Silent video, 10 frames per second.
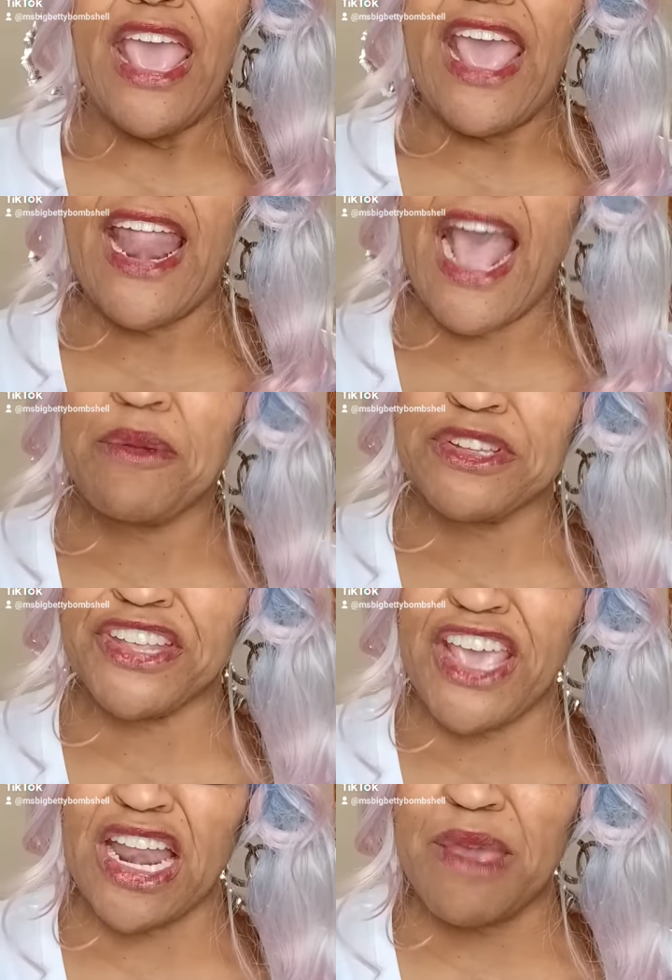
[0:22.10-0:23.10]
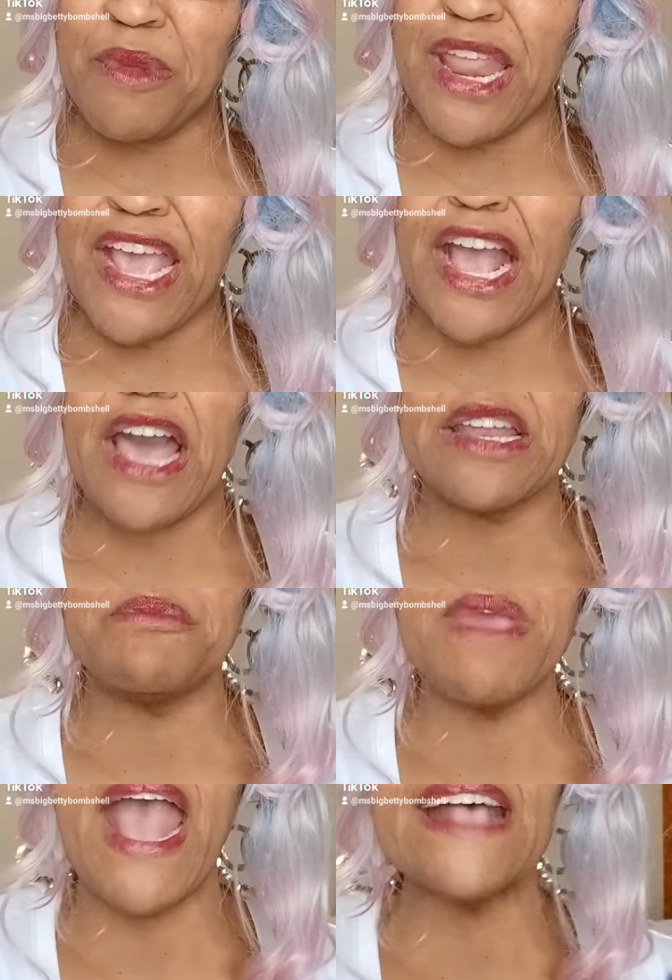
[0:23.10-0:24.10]
And I would tell them when they come to
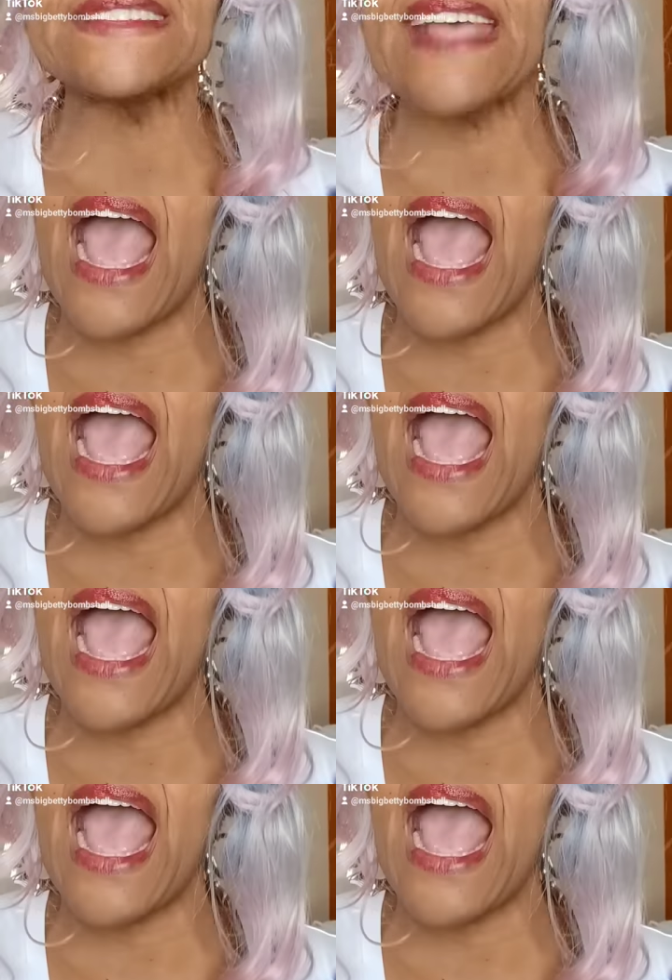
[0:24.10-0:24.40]
me, I say,